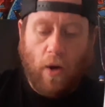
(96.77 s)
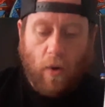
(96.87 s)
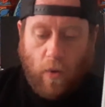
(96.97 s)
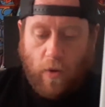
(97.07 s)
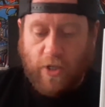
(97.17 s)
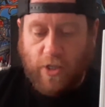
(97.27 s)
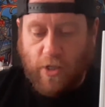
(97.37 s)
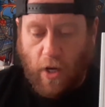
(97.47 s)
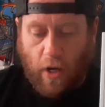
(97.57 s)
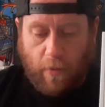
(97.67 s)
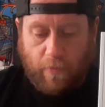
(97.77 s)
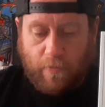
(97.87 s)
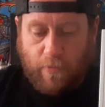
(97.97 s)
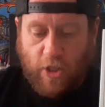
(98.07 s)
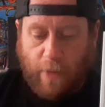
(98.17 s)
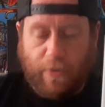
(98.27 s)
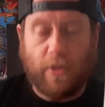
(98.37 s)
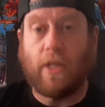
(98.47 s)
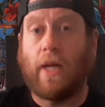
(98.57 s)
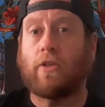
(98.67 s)
or
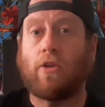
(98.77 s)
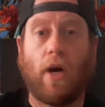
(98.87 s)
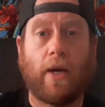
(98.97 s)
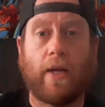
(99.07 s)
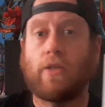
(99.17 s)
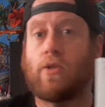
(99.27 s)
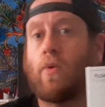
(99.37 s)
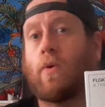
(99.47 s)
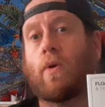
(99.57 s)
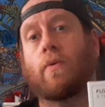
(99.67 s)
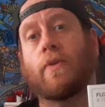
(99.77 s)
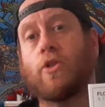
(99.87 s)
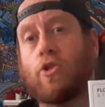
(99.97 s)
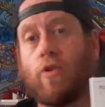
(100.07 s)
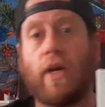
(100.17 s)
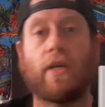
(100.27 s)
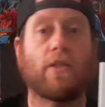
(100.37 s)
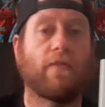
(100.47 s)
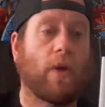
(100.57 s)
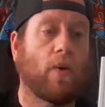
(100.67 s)
Shepard's electronics or the
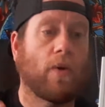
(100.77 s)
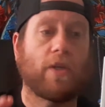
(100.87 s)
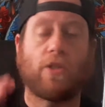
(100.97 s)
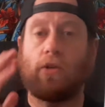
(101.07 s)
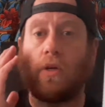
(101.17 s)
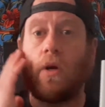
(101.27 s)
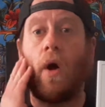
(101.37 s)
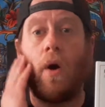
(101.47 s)
strings of the orchestra